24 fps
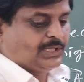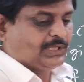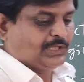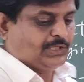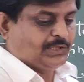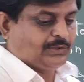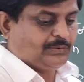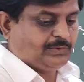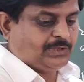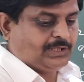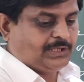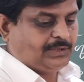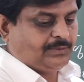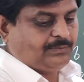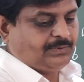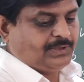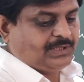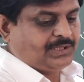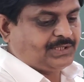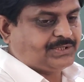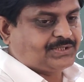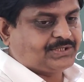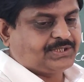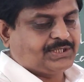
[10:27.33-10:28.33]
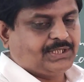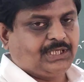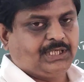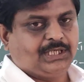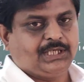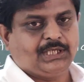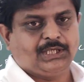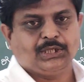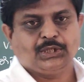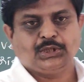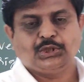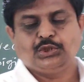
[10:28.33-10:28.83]
Now onwards,
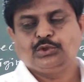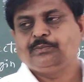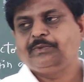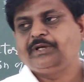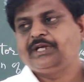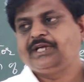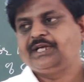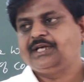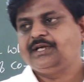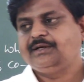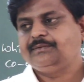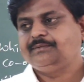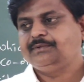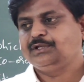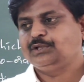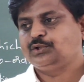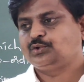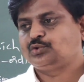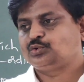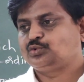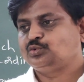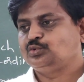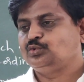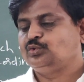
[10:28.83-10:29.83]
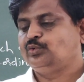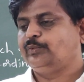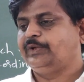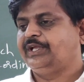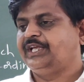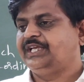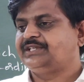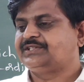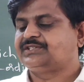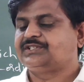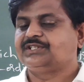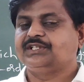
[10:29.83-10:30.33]
you may have two
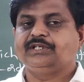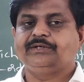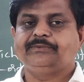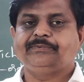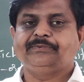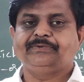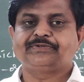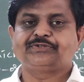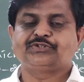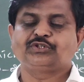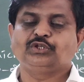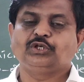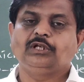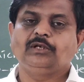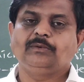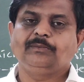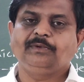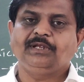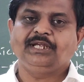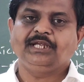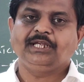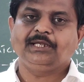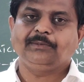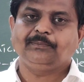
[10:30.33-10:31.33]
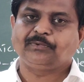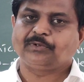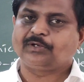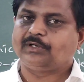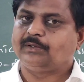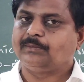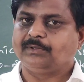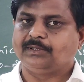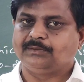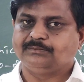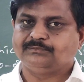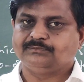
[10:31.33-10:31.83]
ways of solving a
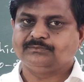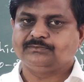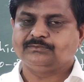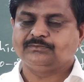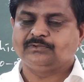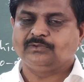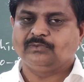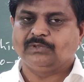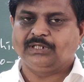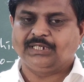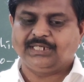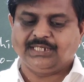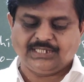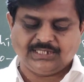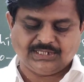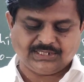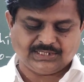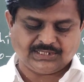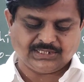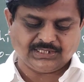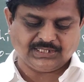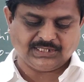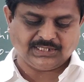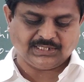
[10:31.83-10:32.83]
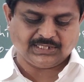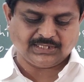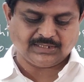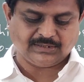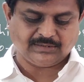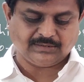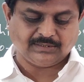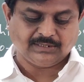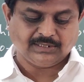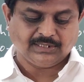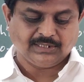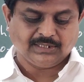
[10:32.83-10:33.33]
problem. One is
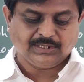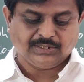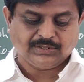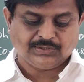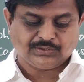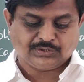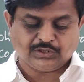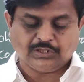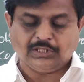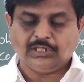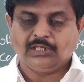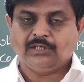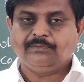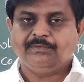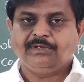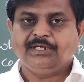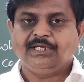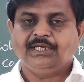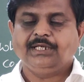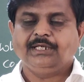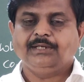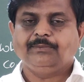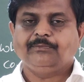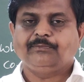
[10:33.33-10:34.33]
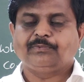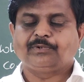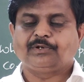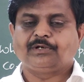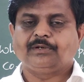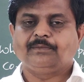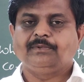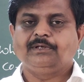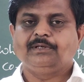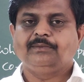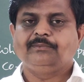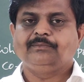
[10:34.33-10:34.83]
solving a
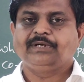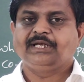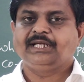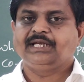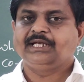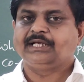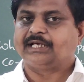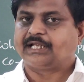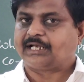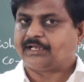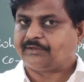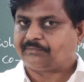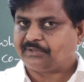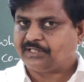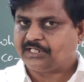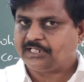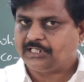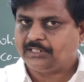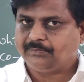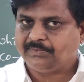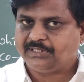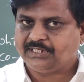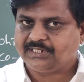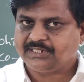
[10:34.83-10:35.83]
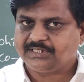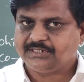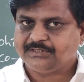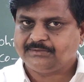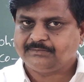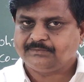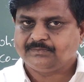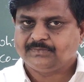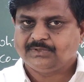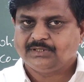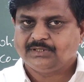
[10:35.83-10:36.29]
problem by graphical method.